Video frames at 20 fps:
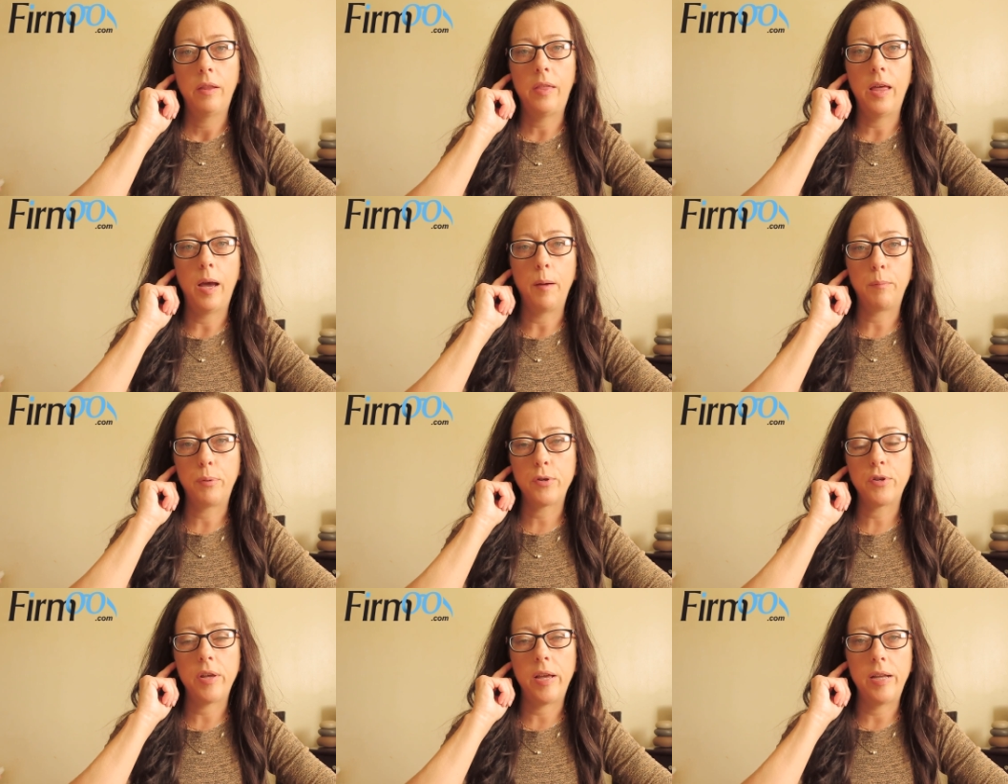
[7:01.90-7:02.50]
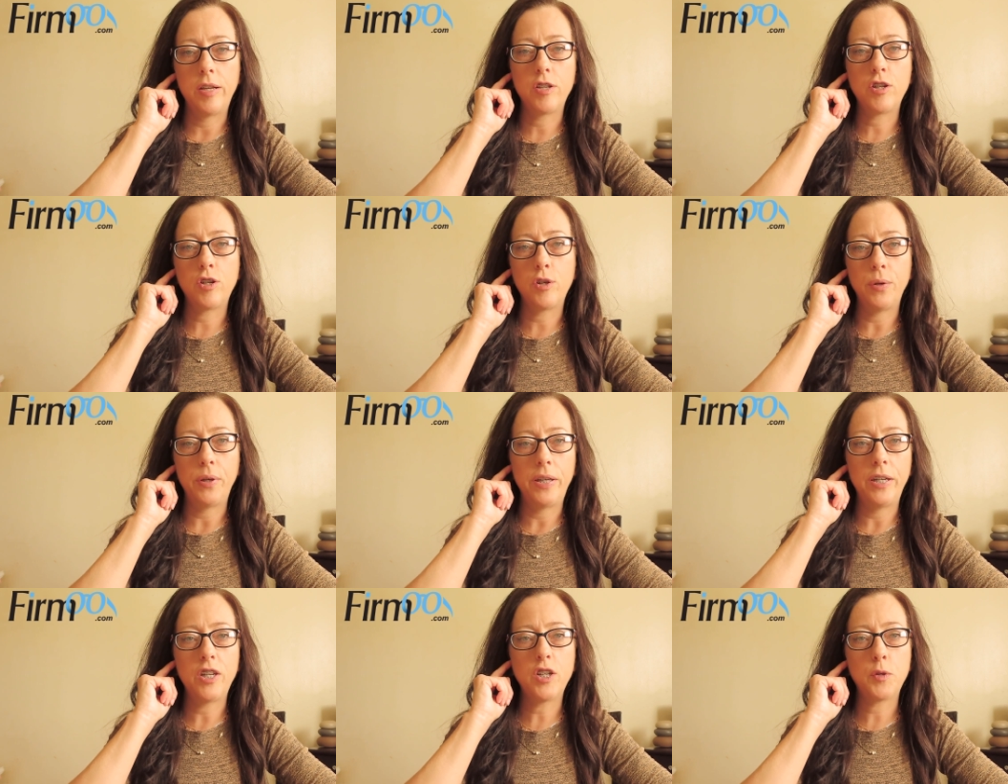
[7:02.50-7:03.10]
that pertains to
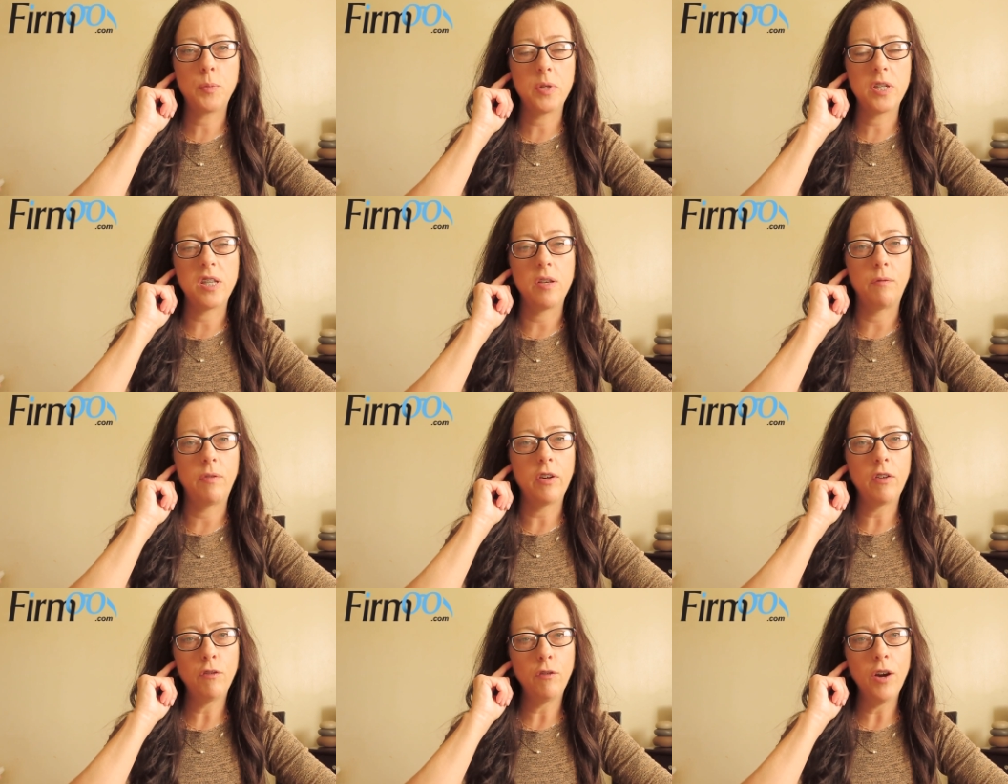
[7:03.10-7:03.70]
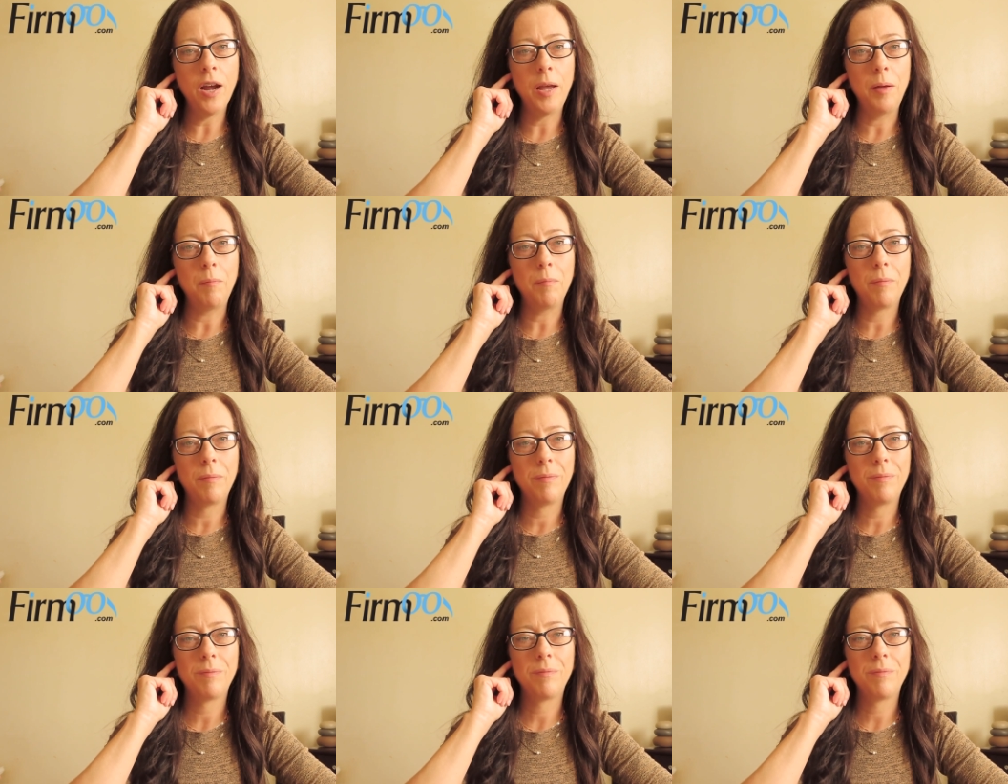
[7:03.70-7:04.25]
each specific frame.